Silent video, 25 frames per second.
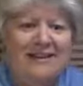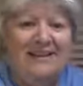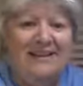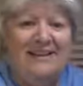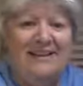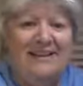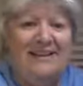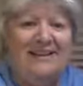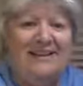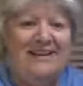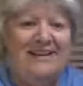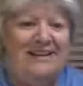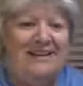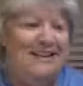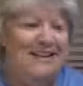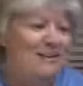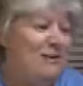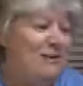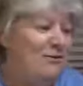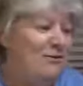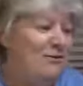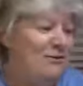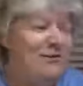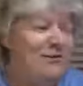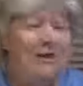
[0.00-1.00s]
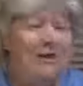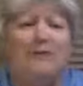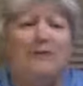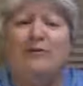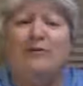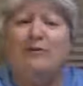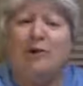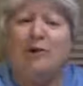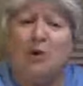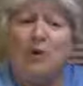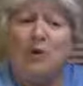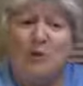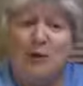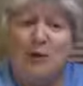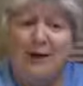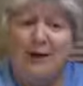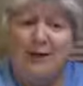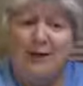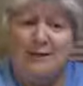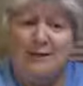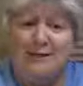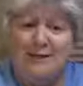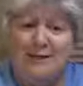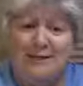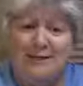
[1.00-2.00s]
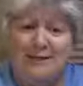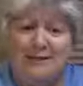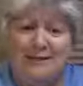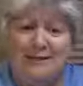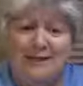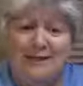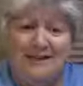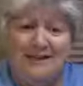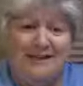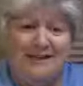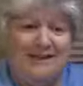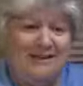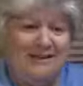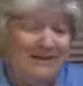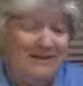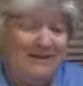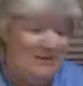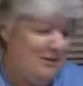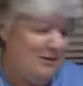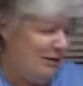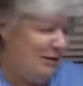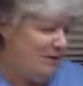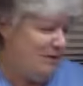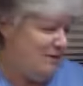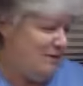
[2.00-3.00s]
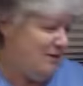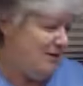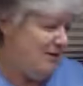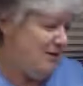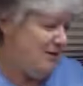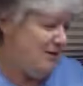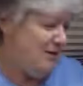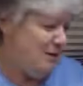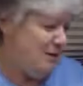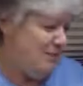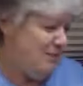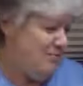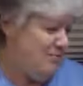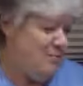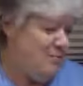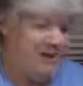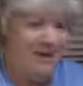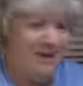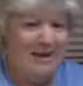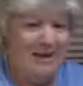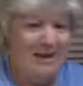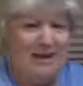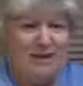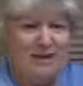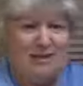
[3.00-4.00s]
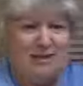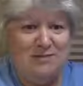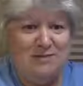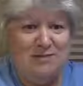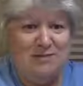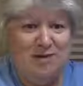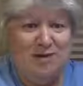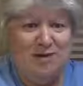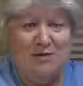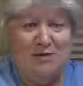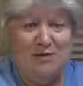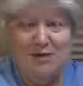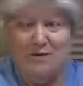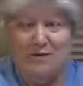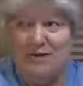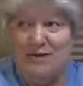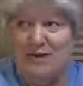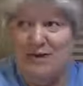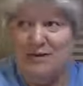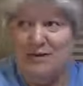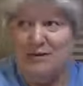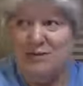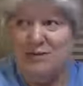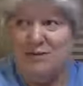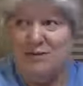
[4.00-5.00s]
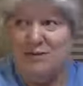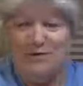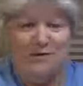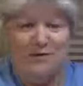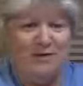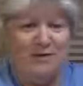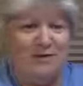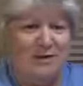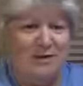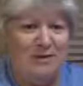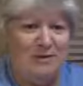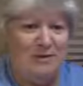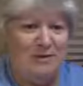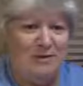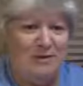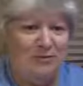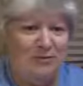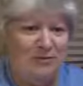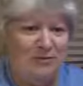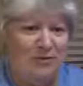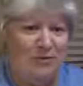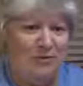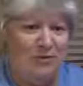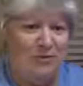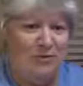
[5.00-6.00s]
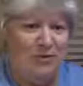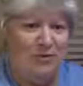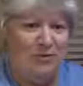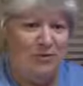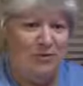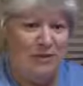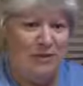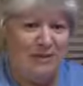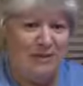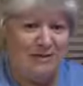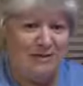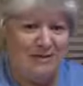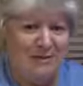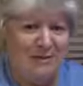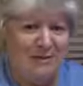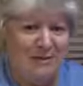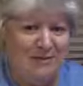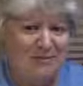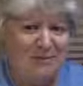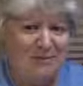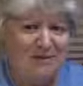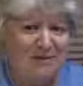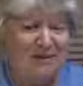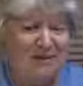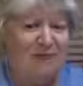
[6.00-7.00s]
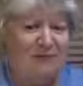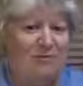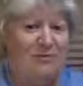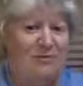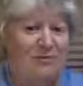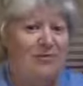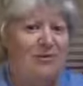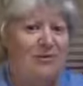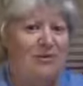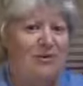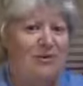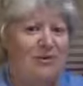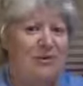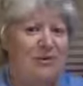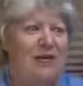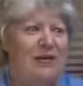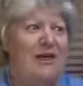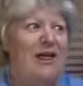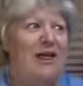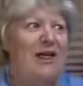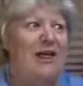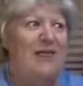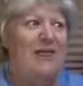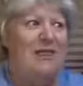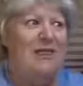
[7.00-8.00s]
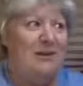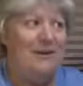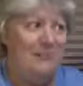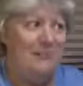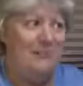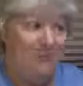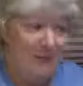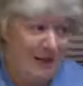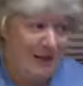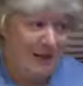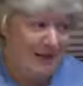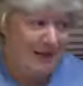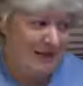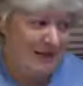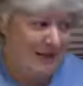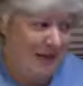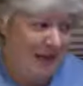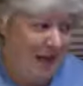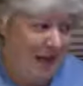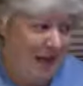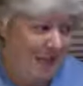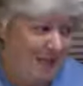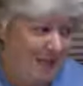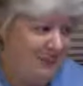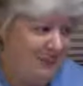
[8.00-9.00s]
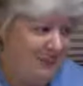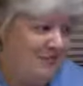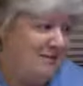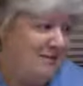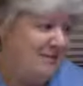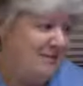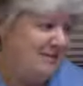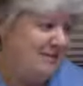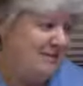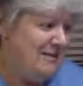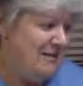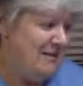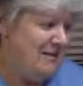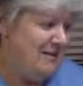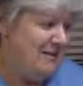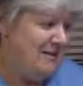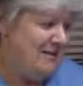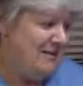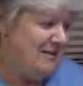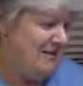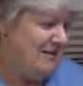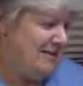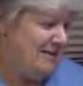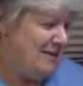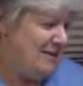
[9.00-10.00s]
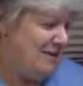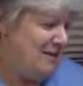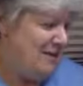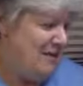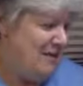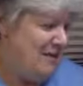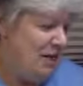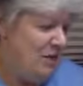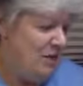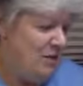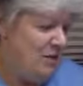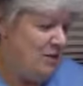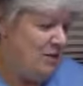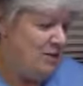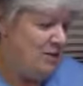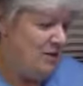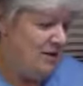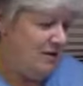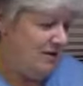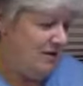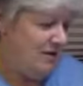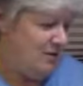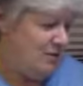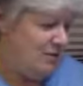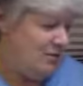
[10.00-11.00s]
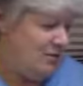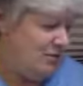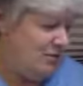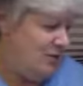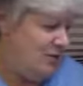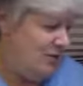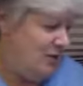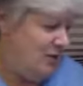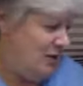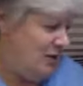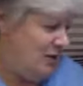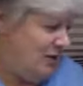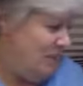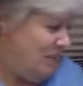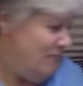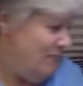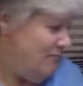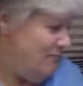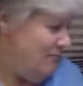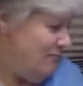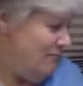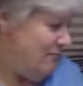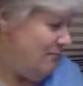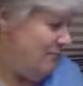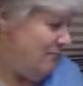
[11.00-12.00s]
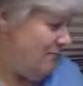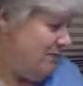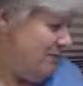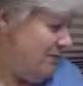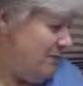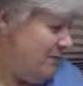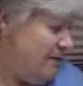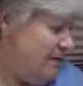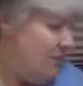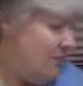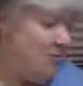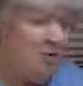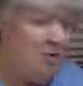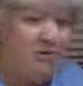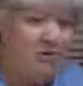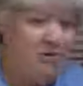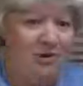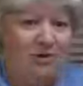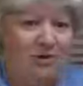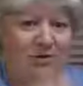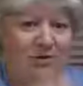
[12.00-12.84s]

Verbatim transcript: We've had a very quiet day today. So hopefully um, we can get out tomorrow and play some more Frisbee and stuff before the rains come in and before the thunder and lightning happens. And uh, I was going to um, rent a car tomorrow and go and